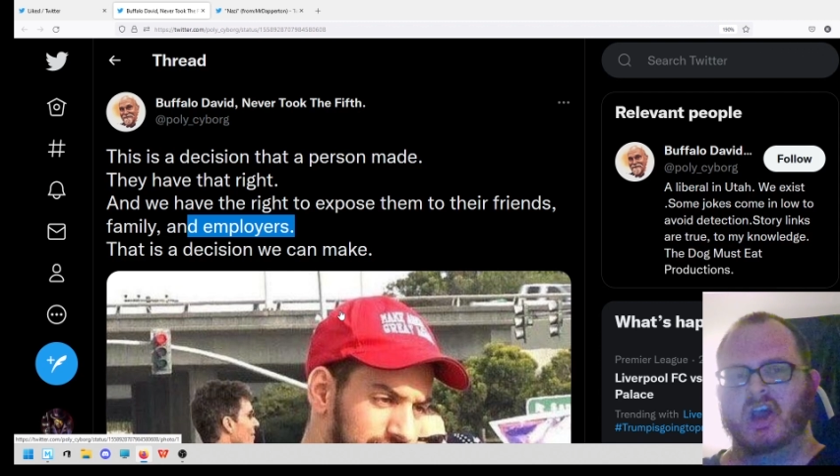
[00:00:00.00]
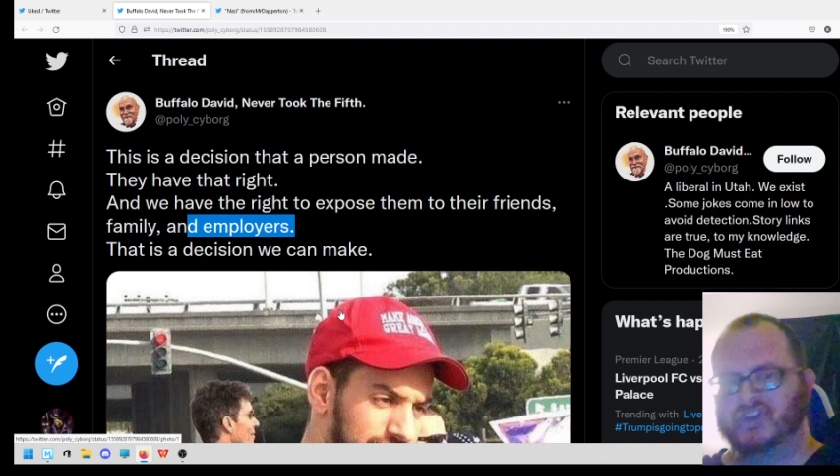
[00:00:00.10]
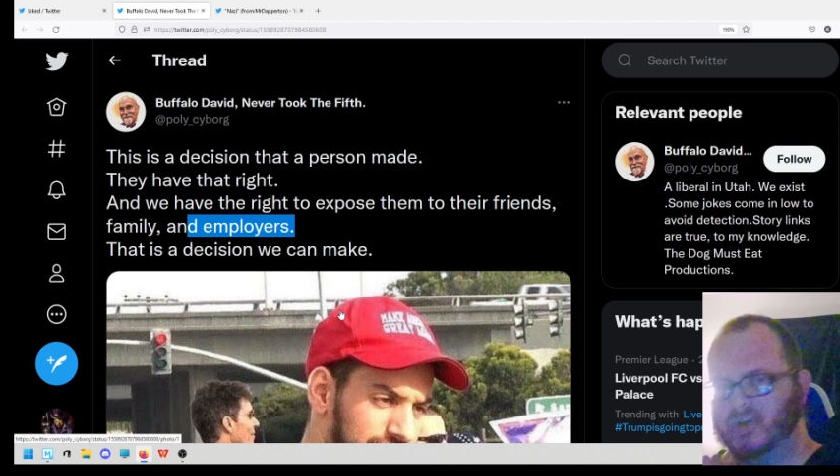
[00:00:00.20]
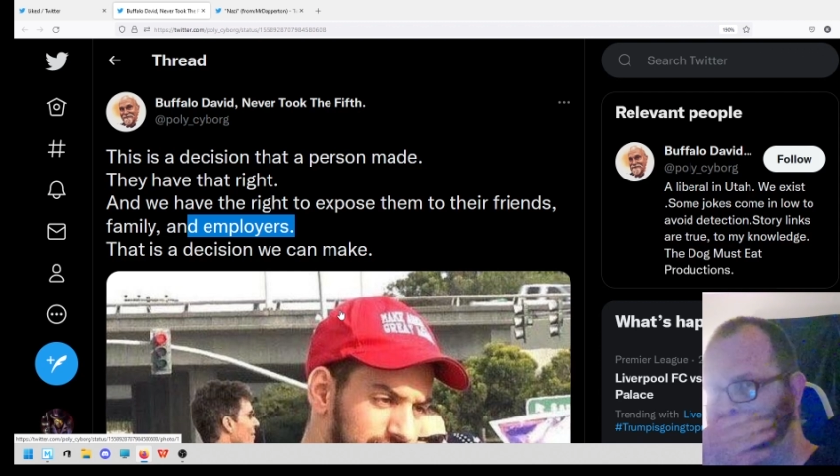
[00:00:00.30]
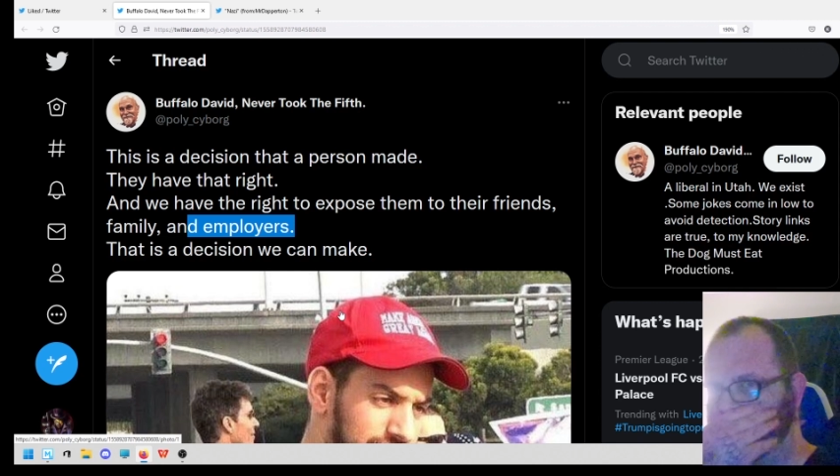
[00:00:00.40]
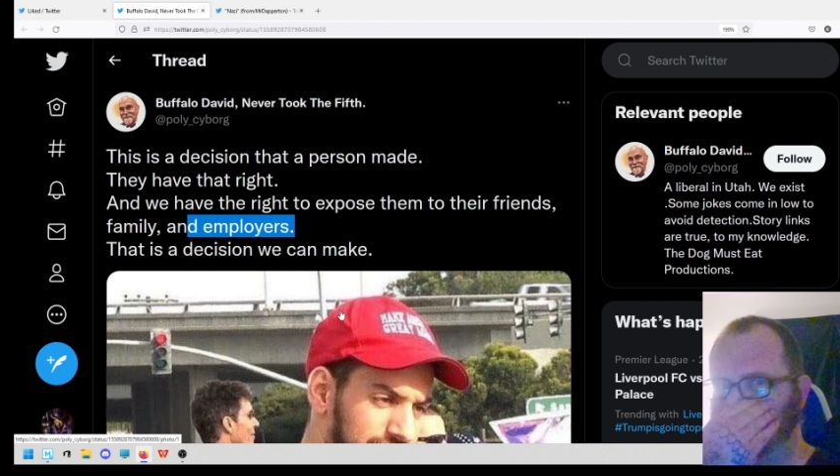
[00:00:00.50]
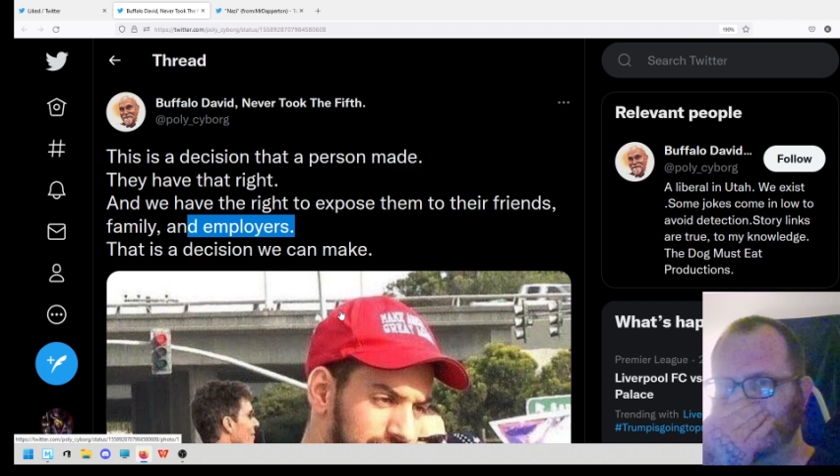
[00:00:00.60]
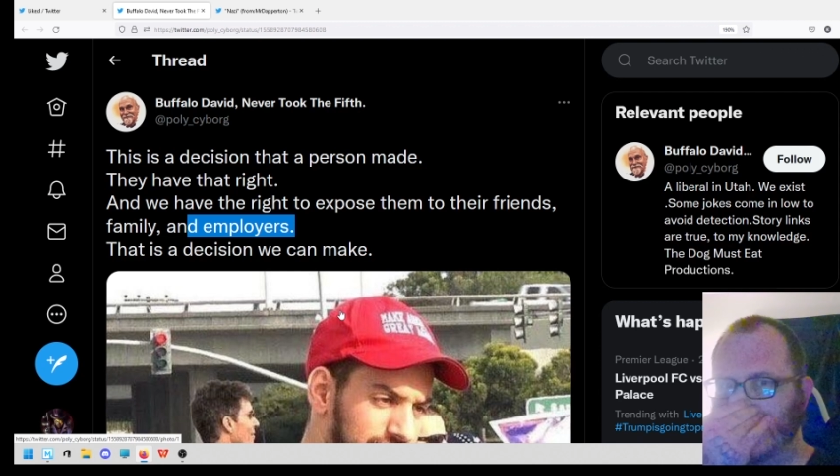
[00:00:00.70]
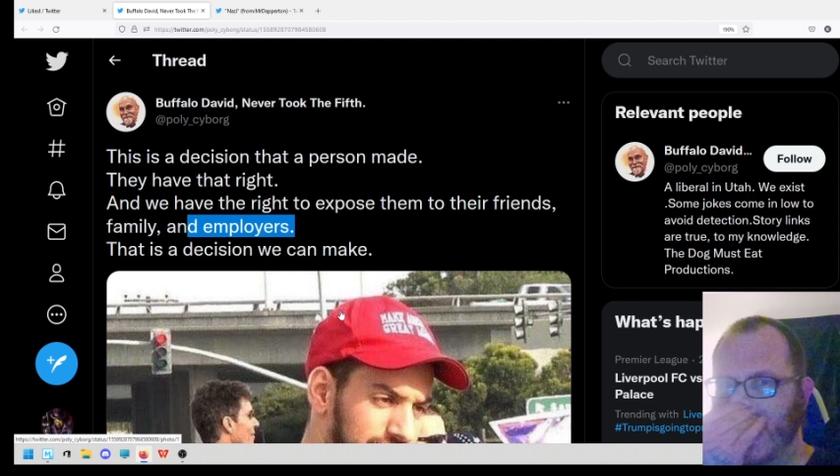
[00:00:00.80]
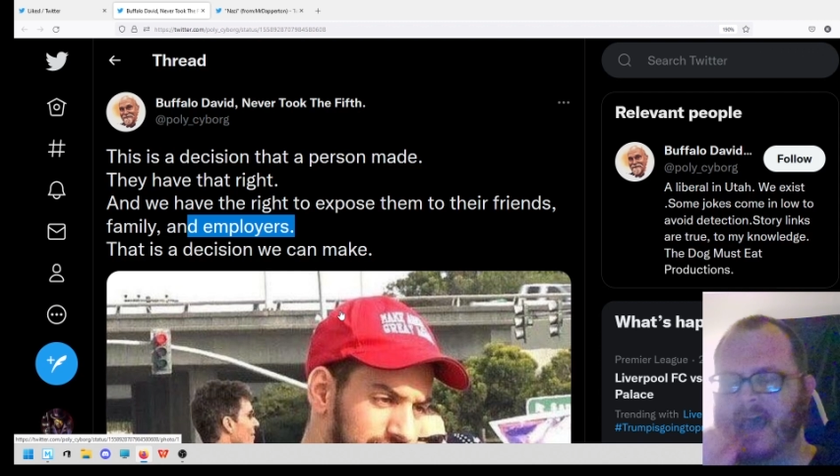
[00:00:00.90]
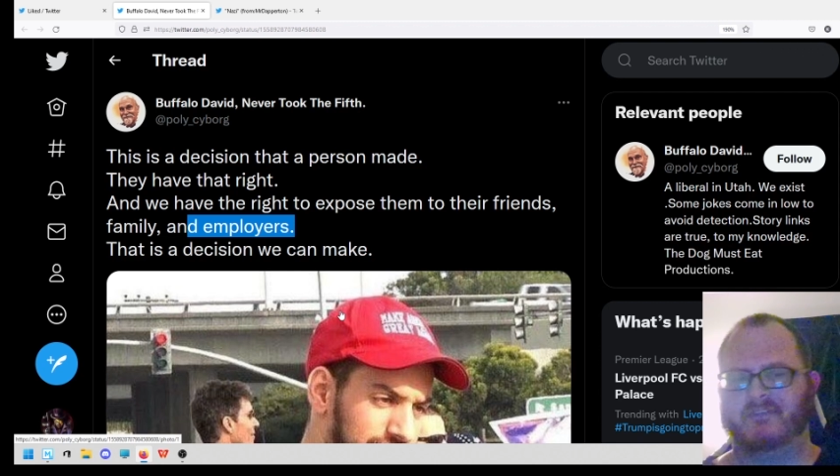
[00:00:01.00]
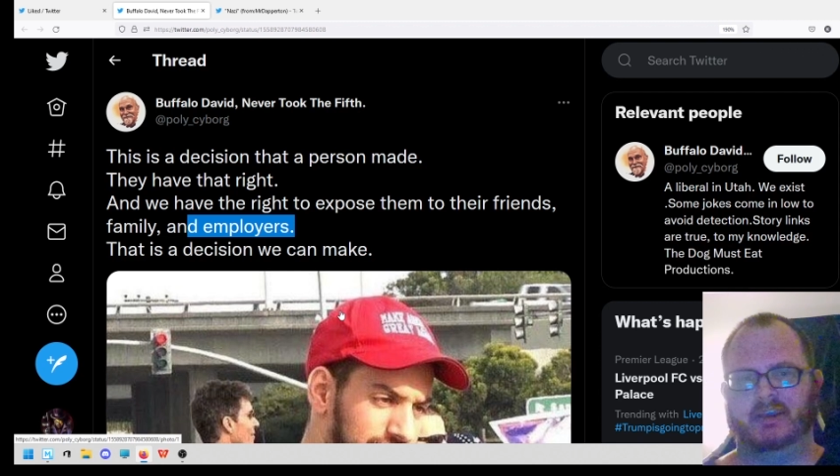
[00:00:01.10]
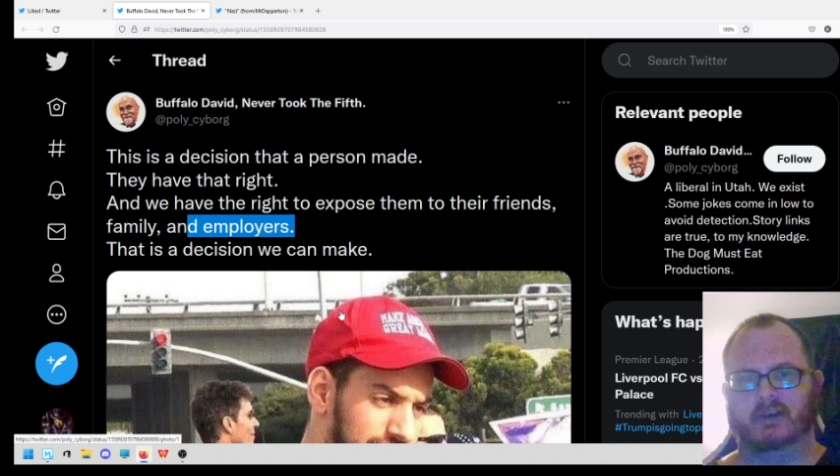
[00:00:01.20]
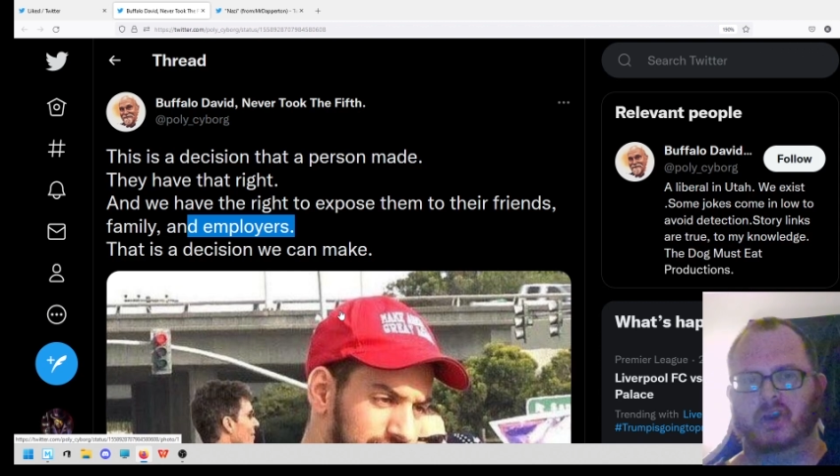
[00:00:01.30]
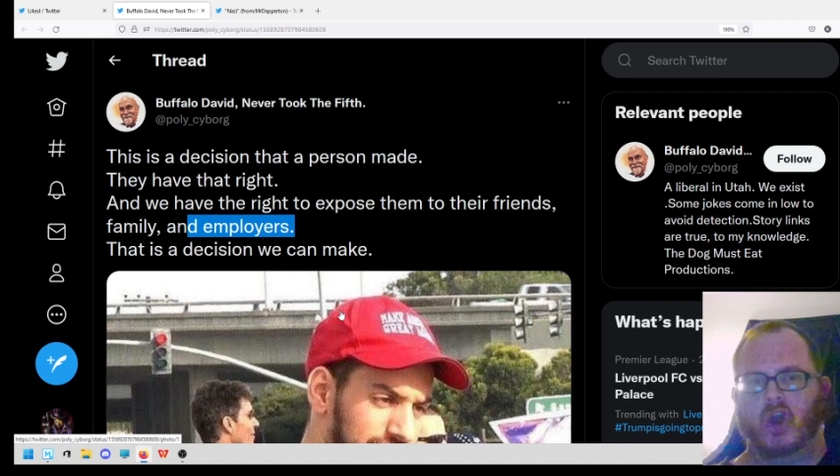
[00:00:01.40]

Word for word: So, what do we have here?